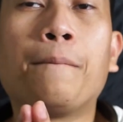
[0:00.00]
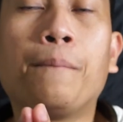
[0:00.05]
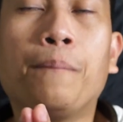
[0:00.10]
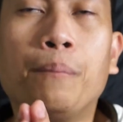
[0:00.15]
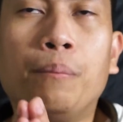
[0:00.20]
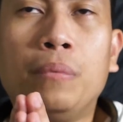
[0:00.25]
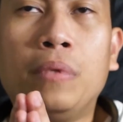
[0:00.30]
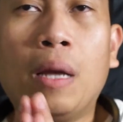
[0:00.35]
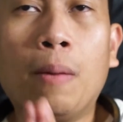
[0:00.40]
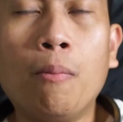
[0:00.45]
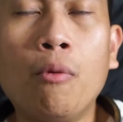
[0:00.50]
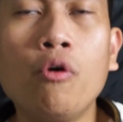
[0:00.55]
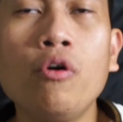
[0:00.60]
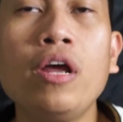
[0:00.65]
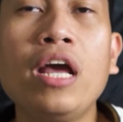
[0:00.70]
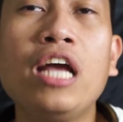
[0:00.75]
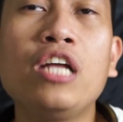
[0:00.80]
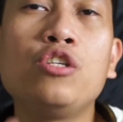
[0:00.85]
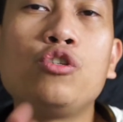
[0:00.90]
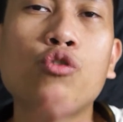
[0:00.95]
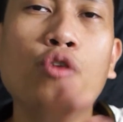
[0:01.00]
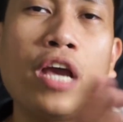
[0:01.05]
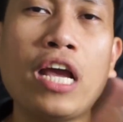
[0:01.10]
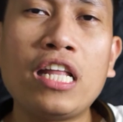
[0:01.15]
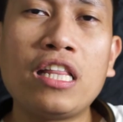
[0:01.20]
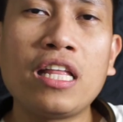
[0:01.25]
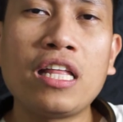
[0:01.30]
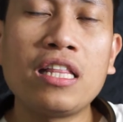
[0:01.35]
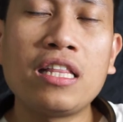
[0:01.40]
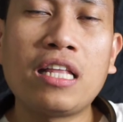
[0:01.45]
the more
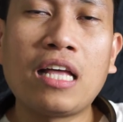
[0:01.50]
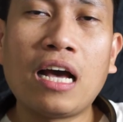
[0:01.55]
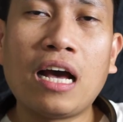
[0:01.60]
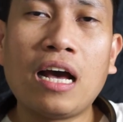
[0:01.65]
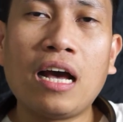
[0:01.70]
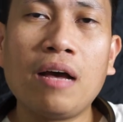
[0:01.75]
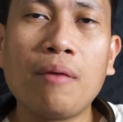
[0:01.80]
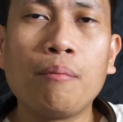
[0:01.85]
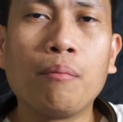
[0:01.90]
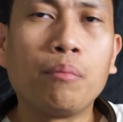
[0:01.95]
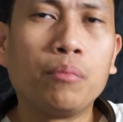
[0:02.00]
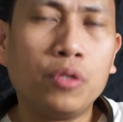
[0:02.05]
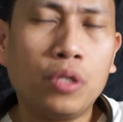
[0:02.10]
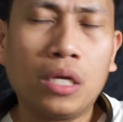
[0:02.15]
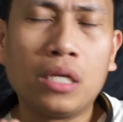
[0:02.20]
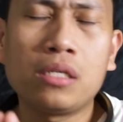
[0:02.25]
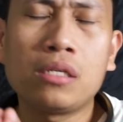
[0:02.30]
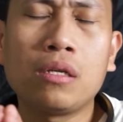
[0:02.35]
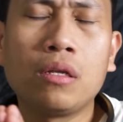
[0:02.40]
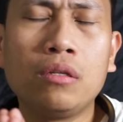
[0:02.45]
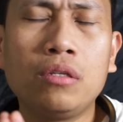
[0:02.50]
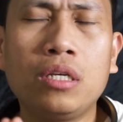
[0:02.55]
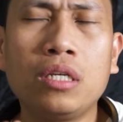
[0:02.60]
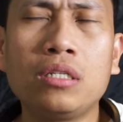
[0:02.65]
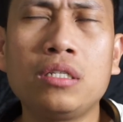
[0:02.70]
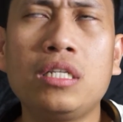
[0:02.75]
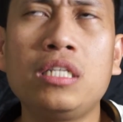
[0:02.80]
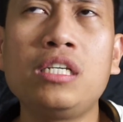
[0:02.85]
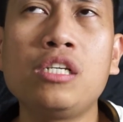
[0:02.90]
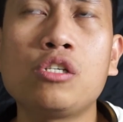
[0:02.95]
educated ka, this,
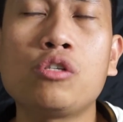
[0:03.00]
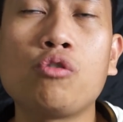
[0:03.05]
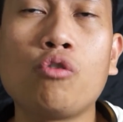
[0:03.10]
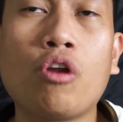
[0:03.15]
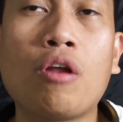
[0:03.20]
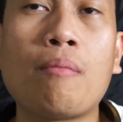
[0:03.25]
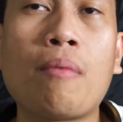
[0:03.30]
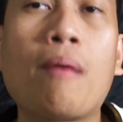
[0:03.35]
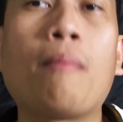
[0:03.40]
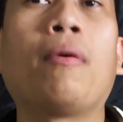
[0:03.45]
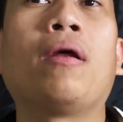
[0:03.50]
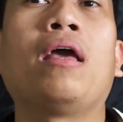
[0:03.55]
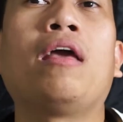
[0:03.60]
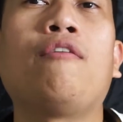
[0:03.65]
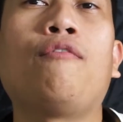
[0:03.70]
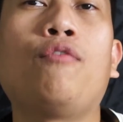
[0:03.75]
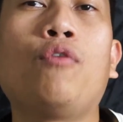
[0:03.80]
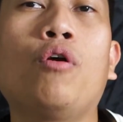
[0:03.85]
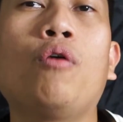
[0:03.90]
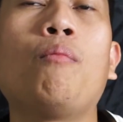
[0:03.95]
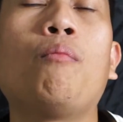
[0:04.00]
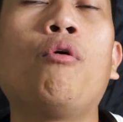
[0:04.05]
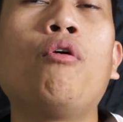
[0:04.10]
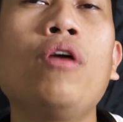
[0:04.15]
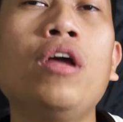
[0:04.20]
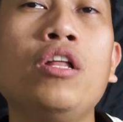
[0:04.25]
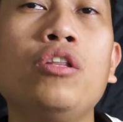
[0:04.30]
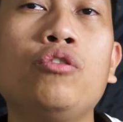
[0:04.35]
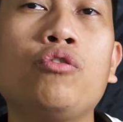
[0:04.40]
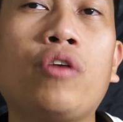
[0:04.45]
this is to remember, if you're more
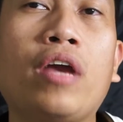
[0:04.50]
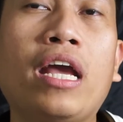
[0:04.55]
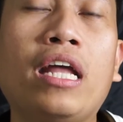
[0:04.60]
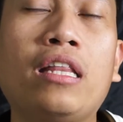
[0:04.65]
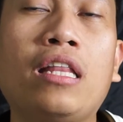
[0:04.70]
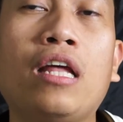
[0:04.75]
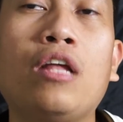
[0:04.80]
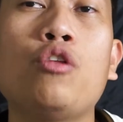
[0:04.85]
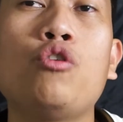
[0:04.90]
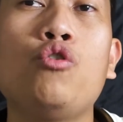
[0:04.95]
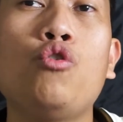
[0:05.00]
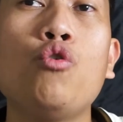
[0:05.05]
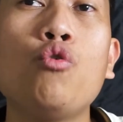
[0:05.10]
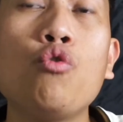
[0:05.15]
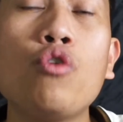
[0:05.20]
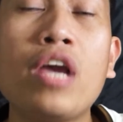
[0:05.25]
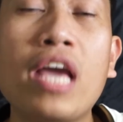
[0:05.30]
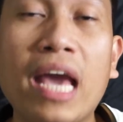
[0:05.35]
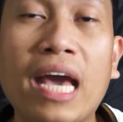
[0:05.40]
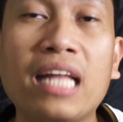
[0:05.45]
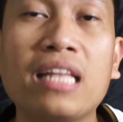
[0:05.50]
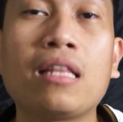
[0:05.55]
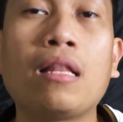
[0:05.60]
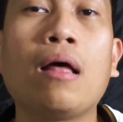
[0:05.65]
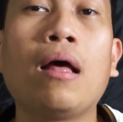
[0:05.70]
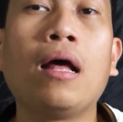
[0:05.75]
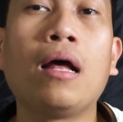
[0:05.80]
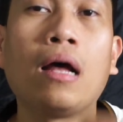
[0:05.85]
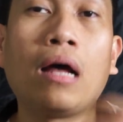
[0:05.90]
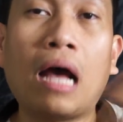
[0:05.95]
educated, you get
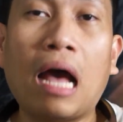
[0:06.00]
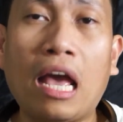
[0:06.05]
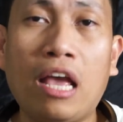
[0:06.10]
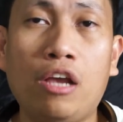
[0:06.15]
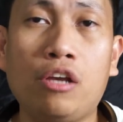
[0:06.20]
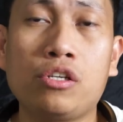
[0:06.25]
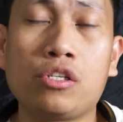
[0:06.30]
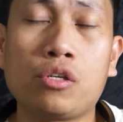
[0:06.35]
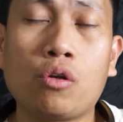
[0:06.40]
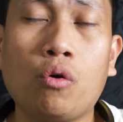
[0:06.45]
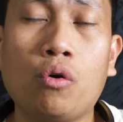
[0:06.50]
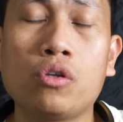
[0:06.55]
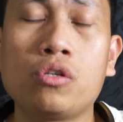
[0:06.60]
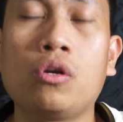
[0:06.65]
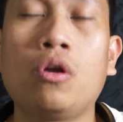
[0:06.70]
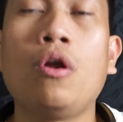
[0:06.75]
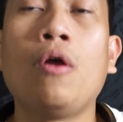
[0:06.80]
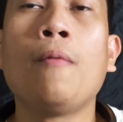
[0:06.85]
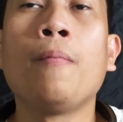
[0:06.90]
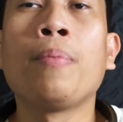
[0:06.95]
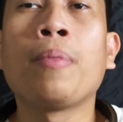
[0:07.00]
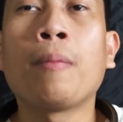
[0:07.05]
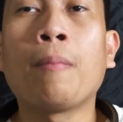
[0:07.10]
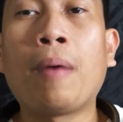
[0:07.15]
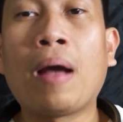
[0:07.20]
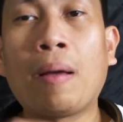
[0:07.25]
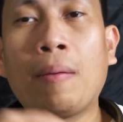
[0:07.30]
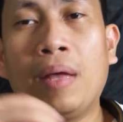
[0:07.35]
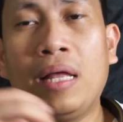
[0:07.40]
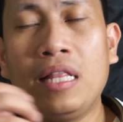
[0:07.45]
higher score.
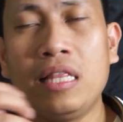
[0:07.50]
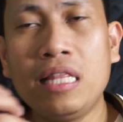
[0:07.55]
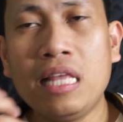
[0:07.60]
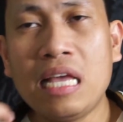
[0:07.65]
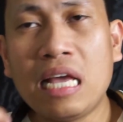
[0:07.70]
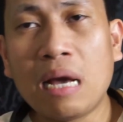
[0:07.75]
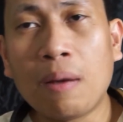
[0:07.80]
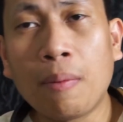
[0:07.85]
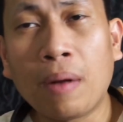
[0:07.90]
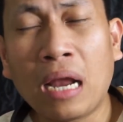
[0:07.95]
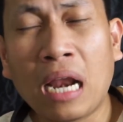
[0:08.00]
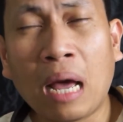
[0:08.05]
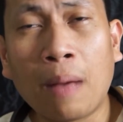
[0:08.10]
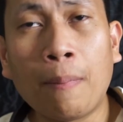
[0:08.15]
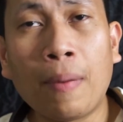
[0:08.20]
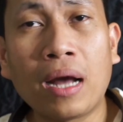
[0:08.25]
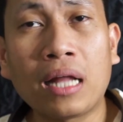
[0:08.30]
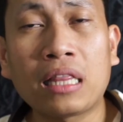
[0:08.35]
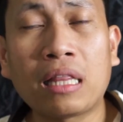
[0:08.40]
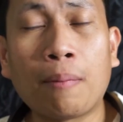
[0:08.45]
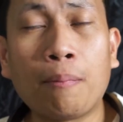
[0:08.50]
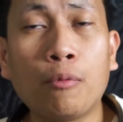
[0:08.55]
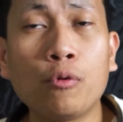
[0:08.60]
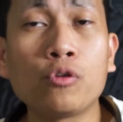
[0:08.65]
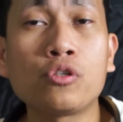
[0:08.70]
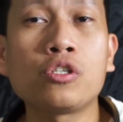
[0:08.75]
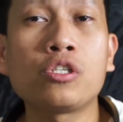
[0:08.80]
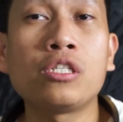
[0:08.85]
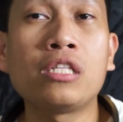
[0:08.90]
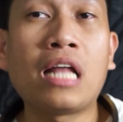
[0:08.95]
Pag hindi ka
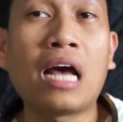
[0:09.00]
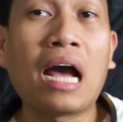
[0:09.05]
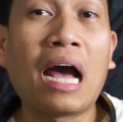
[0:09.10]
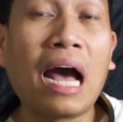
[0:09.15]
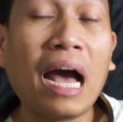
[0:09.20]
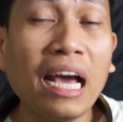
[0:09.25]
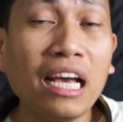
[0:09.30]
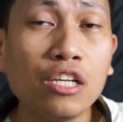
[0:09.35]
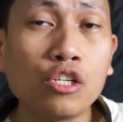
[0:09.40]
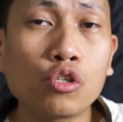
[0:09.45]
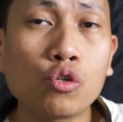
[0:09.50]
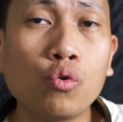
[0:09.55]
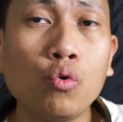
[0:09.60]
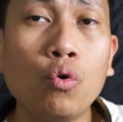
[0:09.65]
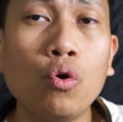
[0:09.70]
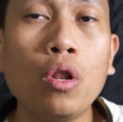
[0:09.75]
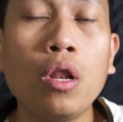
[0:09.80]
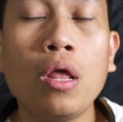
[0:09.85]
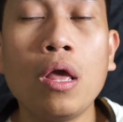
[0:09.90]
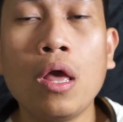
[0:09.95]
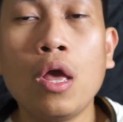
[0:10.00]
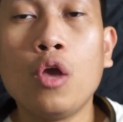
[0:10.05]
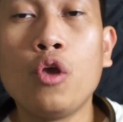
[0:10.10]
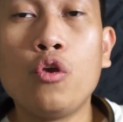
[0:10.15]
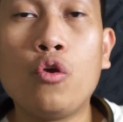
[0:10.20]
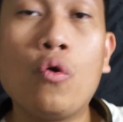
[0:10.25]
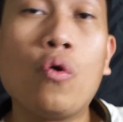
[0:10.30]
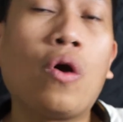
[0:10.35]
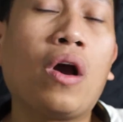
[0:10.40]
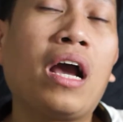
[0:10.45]
nakapagtapos ng high school,
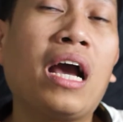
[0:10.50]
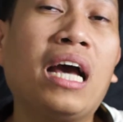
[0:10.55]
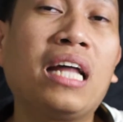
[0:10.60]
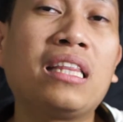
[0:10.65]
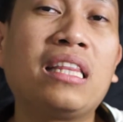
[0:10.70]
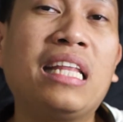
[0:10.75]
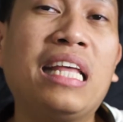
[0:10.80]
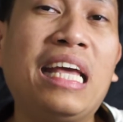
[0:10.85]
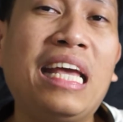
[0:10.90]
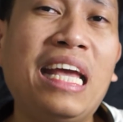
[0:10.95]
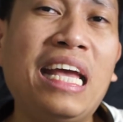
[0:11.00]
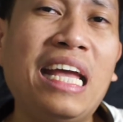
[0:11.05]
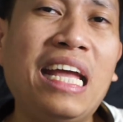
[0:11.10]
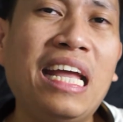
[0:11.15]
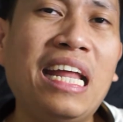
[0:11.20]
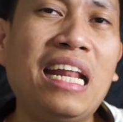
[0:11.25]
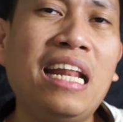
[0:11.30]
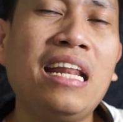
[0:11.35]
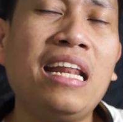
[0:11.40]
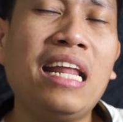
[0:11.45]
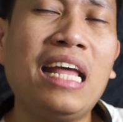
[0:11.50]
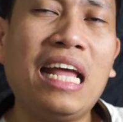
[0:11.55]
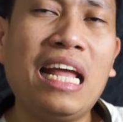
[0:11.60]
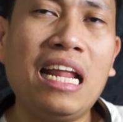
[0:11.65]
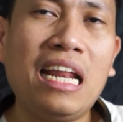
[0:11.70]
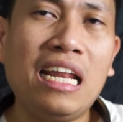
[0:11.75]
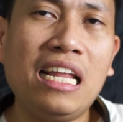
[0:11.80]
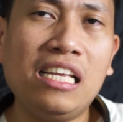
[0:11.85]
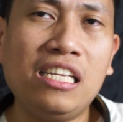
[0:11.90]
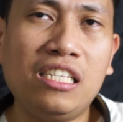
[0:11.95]
you got
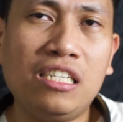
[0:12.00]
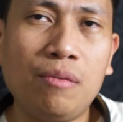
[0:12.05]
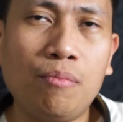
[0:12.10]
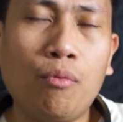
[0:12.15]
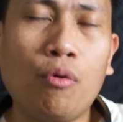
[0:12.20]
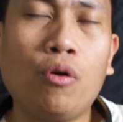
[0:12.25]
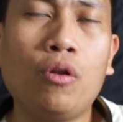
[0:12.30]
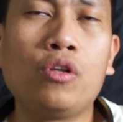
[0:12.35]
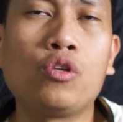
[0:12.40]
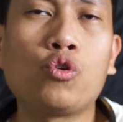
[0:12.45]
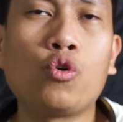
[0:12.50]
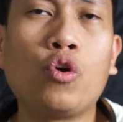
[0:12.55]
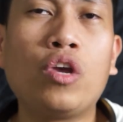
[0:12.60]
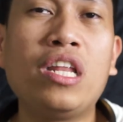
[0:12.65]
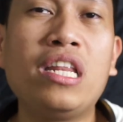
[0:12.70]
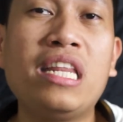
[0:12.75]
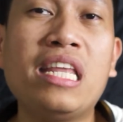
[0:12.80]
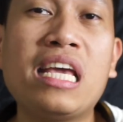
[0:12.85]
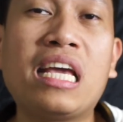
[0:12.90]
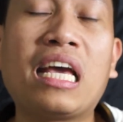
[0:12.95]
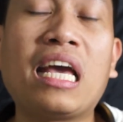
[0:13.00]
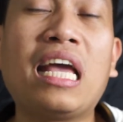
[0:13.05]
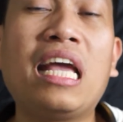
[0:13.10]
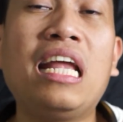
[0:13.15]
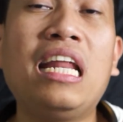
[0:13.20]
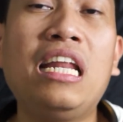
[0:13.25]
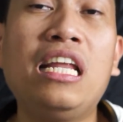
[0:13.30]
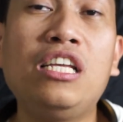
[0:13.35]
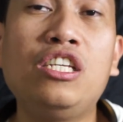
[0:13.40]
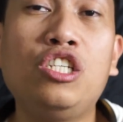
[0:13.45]
ineligible. So hindi ka
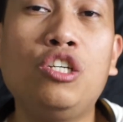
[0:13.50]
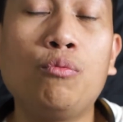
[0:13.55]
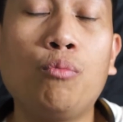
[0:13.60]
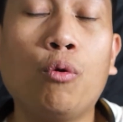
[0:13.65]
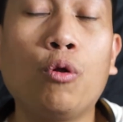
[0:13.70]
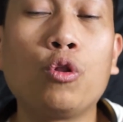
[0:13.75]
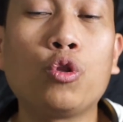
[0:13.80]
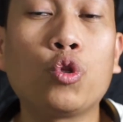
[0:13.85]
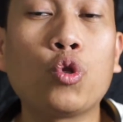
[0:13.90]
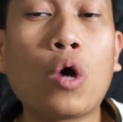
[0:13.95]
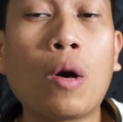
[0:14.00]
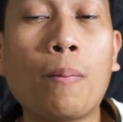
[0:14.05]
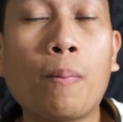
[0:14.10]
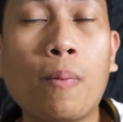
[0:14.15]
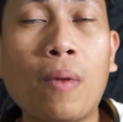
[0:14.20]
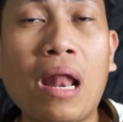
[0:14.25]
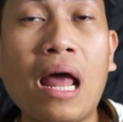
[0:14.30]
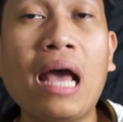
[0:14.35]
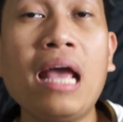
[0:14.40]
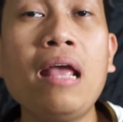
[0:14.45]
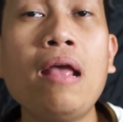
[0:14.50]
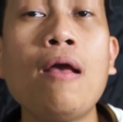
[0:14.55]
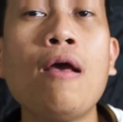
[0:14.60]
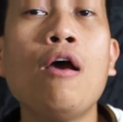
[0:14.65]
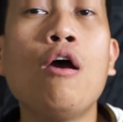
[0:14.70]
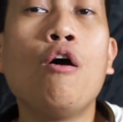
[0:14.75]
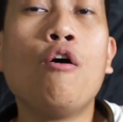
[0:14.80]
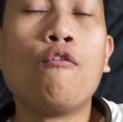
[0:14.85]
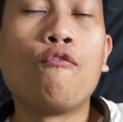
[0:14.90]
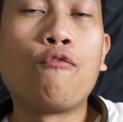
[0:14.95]
eligible to apply
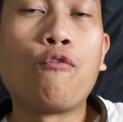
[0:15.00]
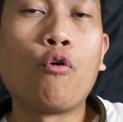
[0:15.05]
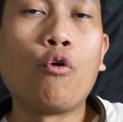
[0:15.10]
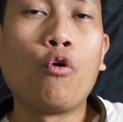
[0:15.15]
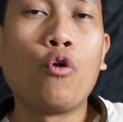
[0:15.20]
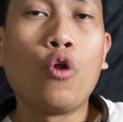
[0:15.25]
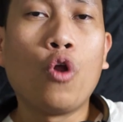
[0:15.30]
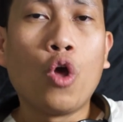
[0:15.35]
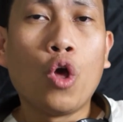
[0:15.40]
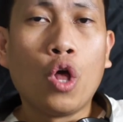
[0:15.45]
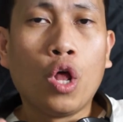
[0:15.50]
for